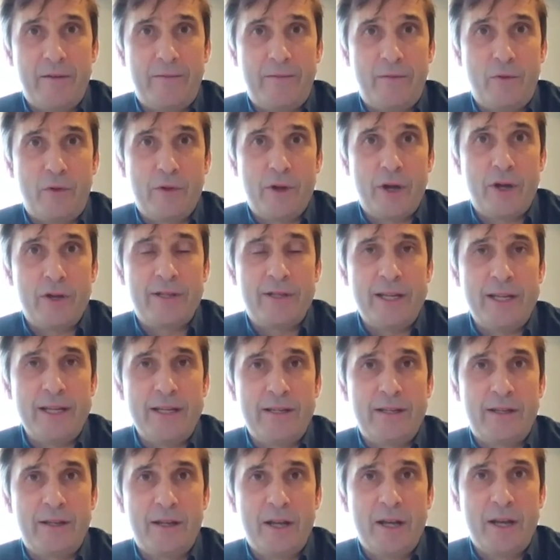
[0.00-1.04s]
for those
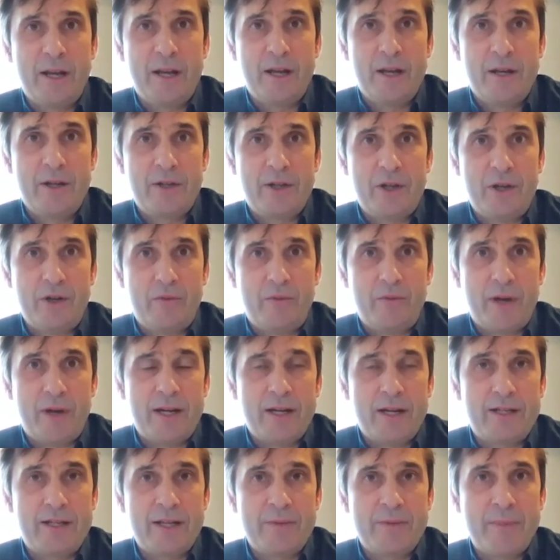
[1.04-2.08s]
things
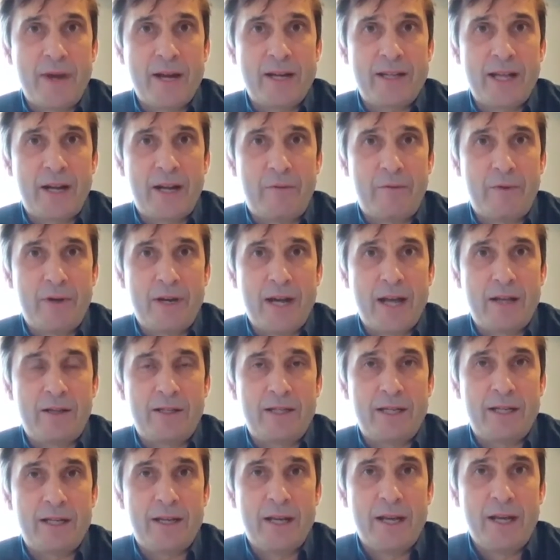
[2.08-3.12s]
to make that a
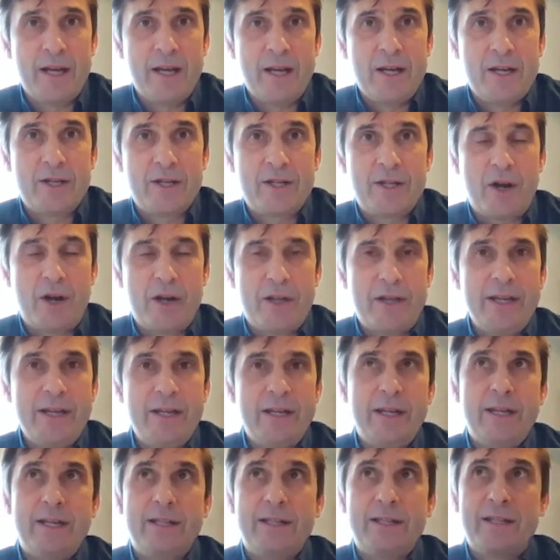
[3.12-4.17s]
reality. So I
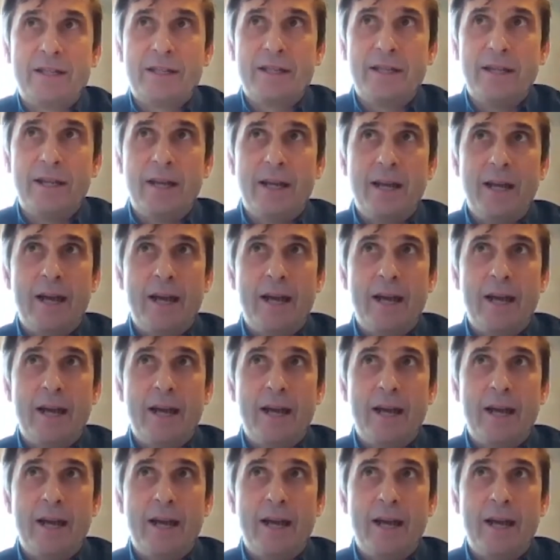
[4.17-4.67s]
think it's